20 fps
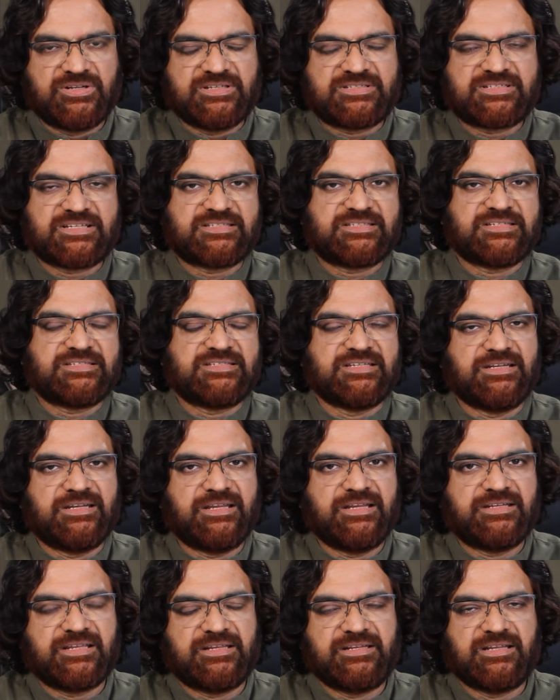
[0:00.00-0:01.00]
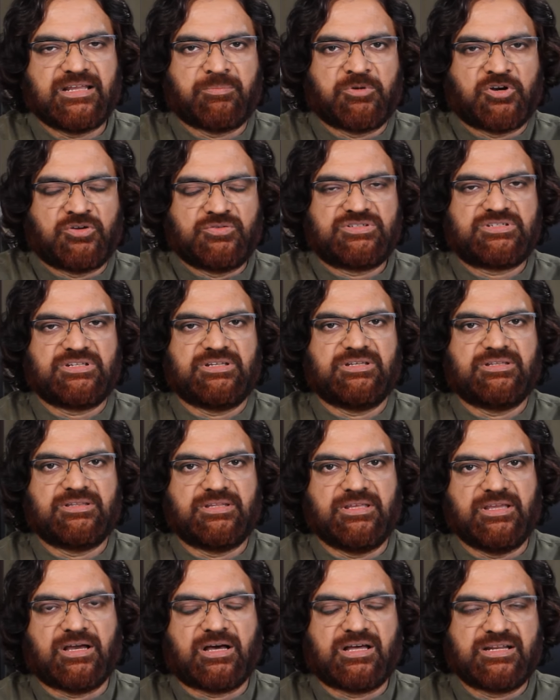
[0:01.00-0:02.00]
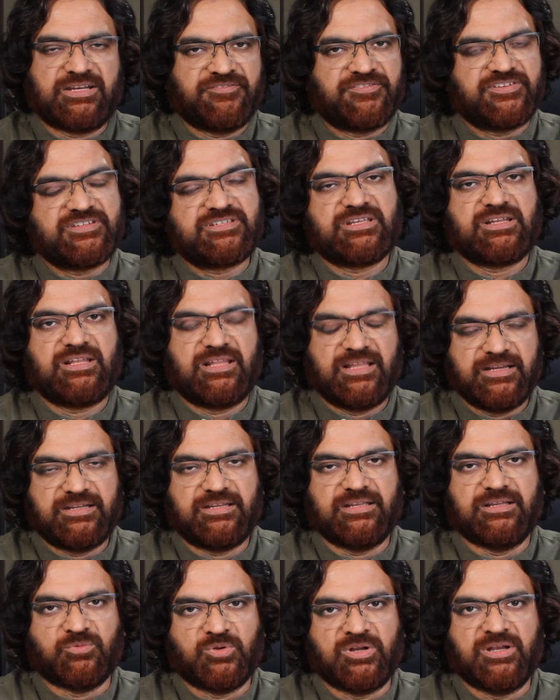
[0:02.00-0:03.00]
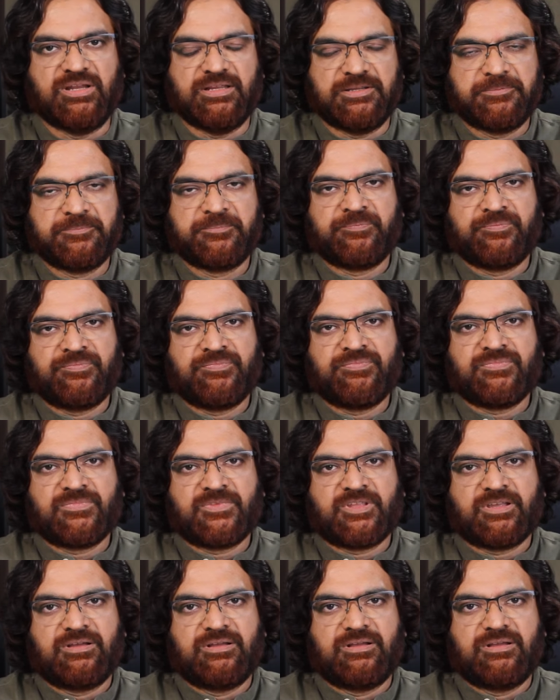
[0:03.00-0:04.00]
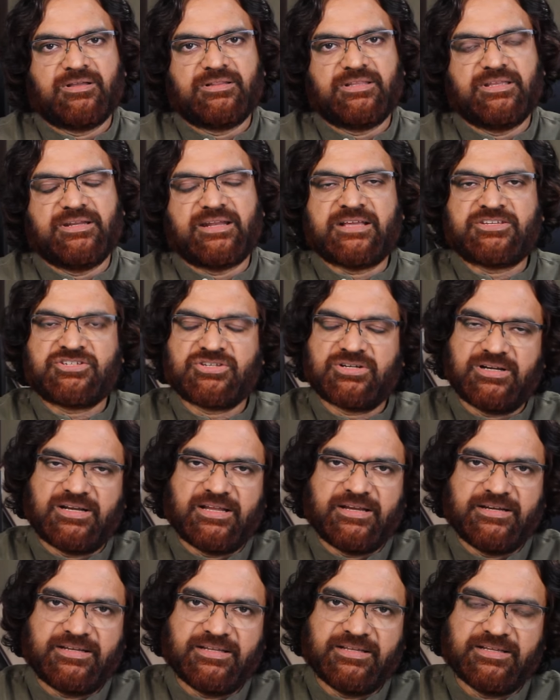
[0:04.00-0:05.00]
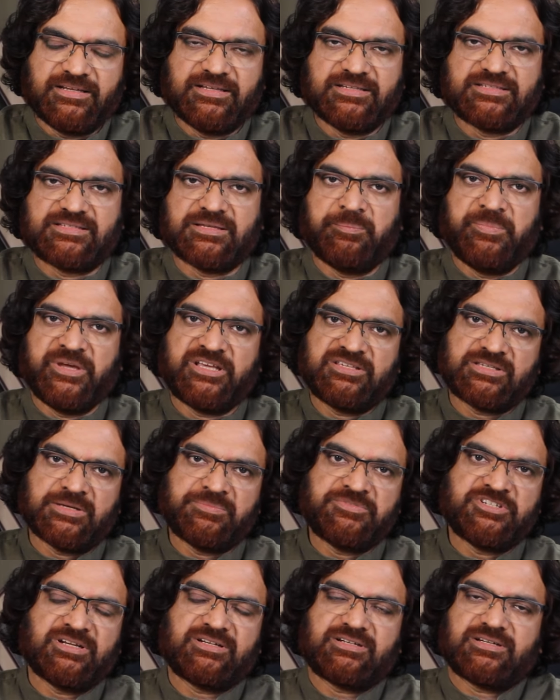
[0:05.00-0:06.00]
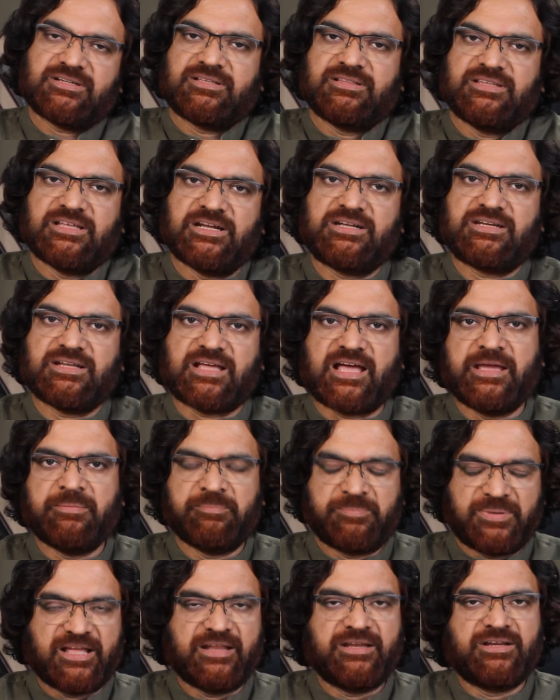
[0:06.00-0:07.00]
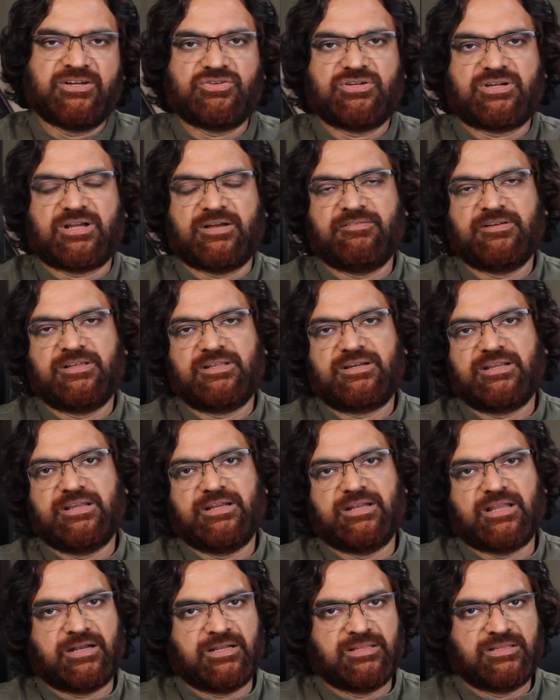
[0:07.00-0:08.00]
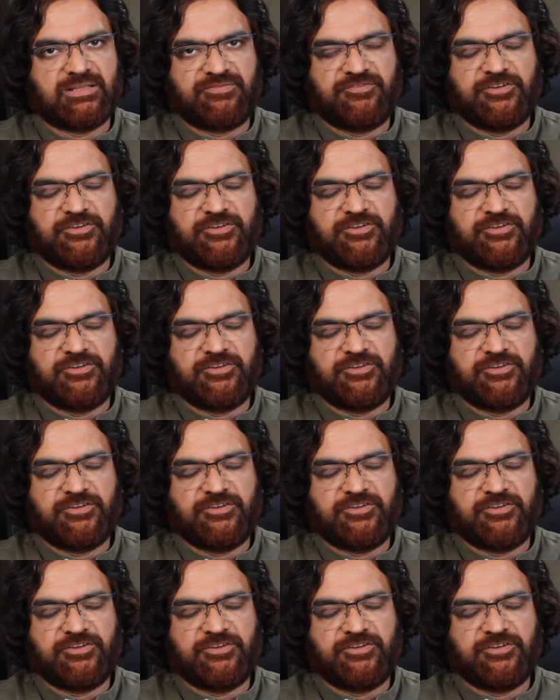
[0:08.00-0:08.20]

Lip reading: discusses in detail about the artificial lighting only. The natural lighting is a big subject that I am planning to cover in another